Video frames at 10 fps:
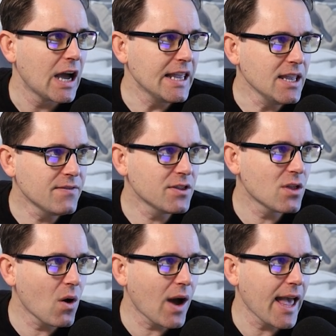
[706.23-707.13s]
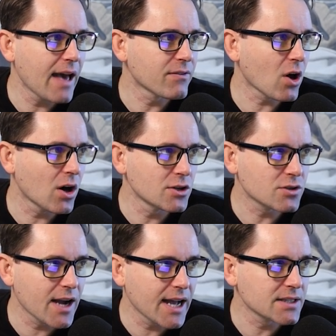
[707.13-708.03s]
even though I have
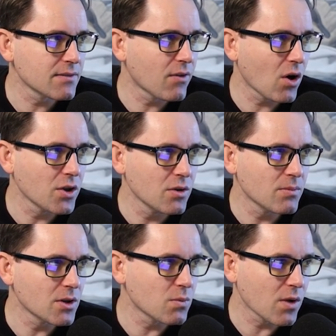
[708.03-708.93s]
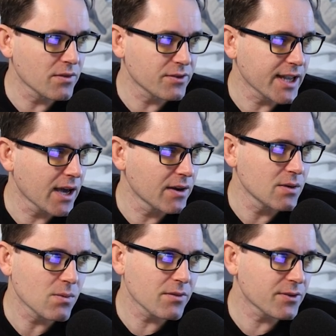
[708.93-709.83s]
contract volume, look at Rutherford County.
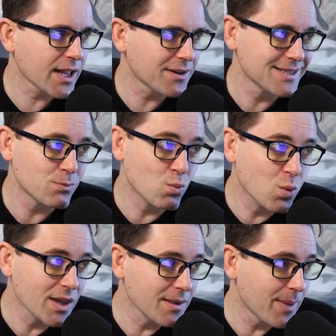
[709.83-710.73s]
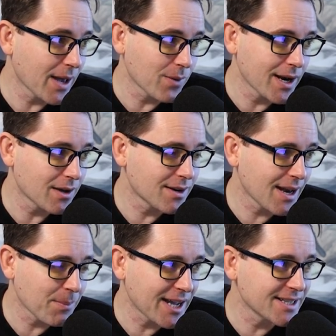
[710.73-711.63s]
Rutherford County's really bad right now,
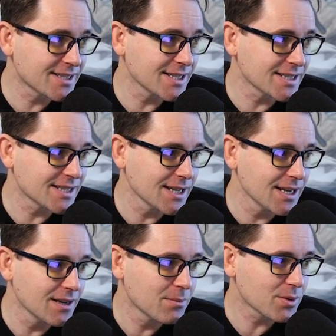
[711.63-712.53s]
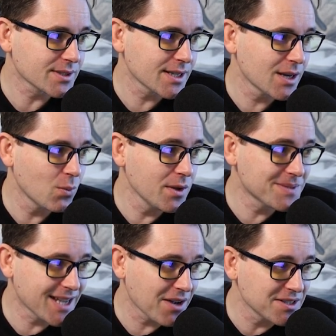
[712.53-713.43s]
minus 16%.
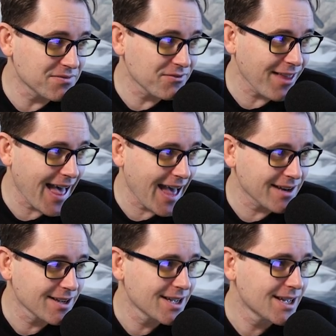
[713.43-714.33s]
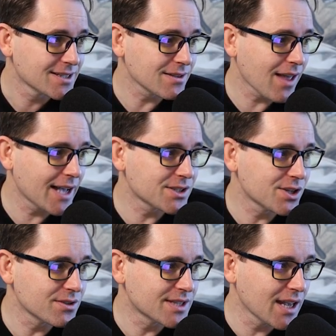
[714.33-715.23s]
Weems County's flat to last
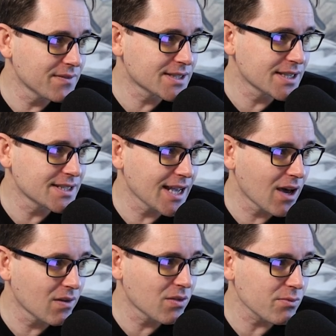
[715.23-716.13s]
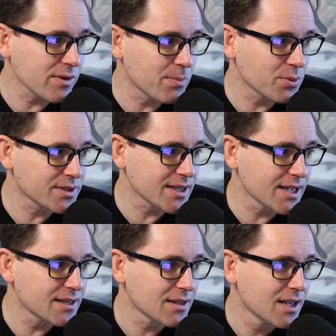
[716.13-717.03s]
year. Davidson down
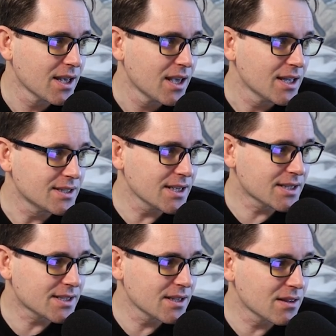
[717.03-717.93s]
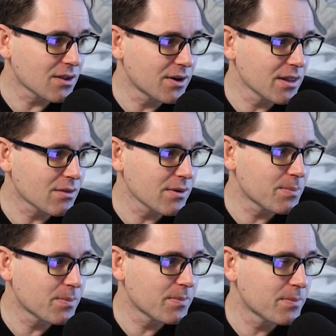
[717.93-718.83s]
3%. Dixon
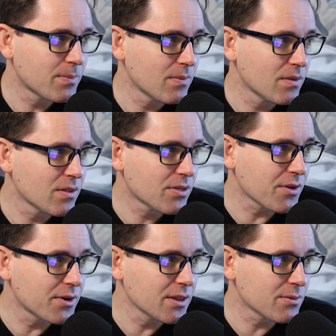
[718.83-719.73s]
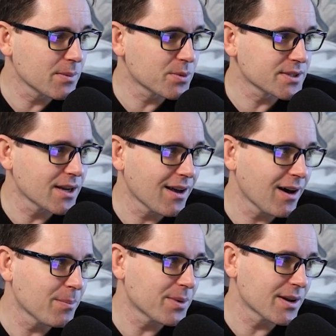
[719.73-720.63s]
33%
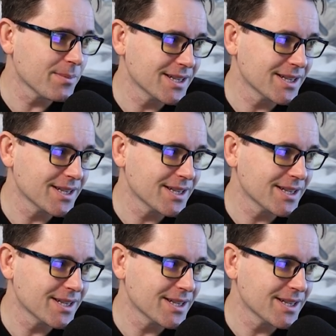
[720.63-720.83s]
up, but I